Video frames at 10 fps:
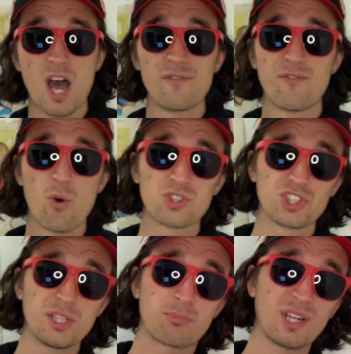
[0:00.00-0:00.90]

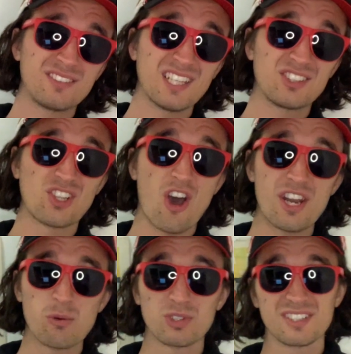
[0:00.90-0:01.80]
Unfortunately, Princess
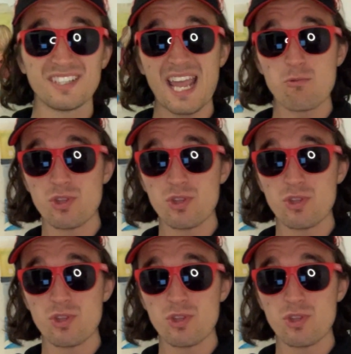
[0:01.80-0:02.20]
Diana was a late